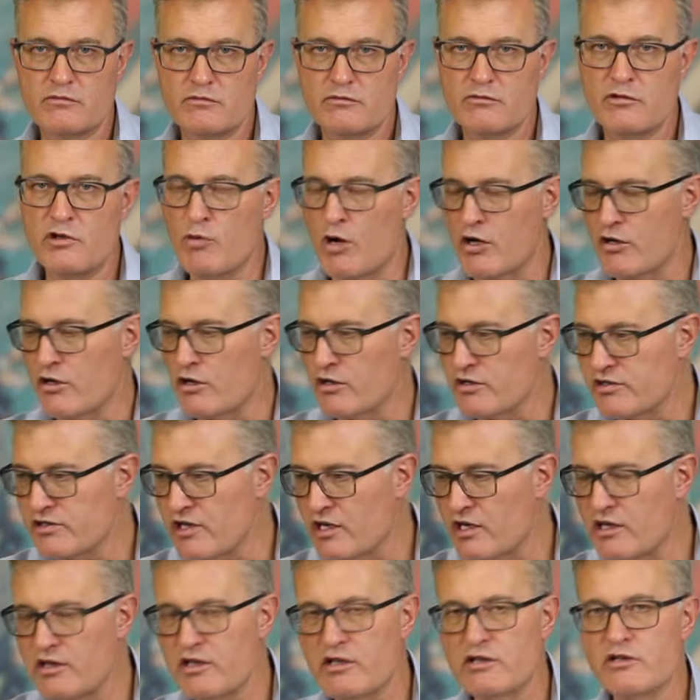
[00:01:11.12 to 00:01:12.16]
You won't notice
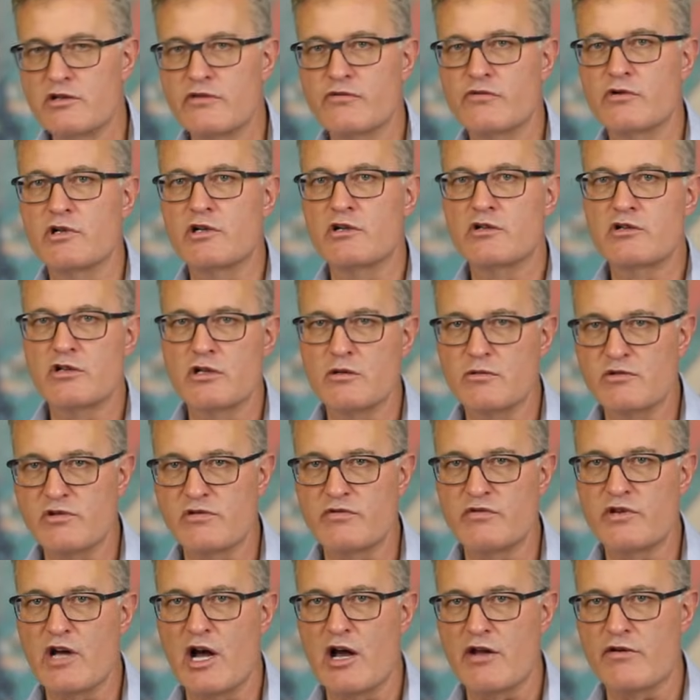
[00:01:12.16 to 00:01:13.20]
anything different in terms
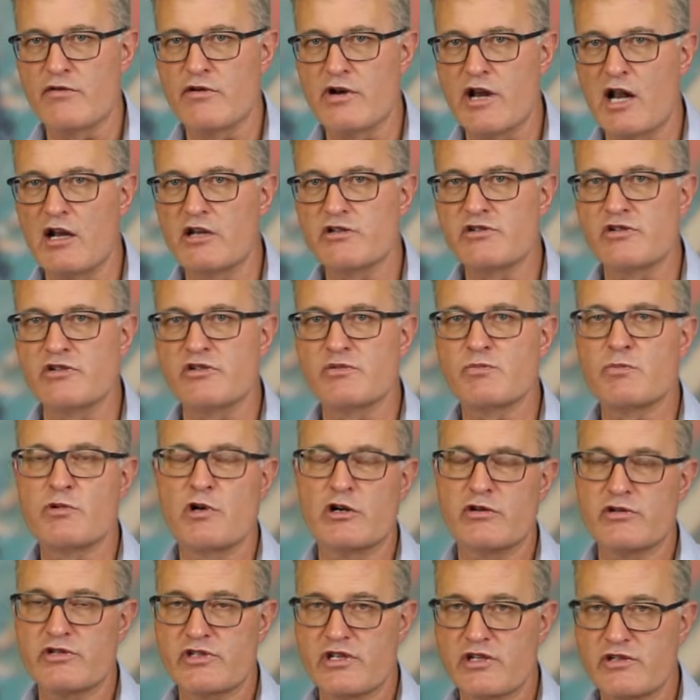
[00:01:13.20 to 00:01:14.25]
of data analysis
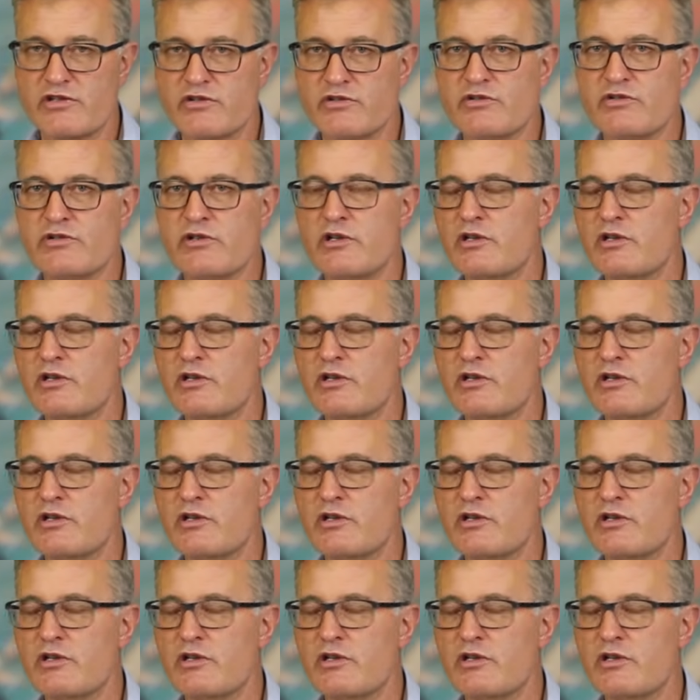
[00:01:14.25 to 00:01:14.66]
processes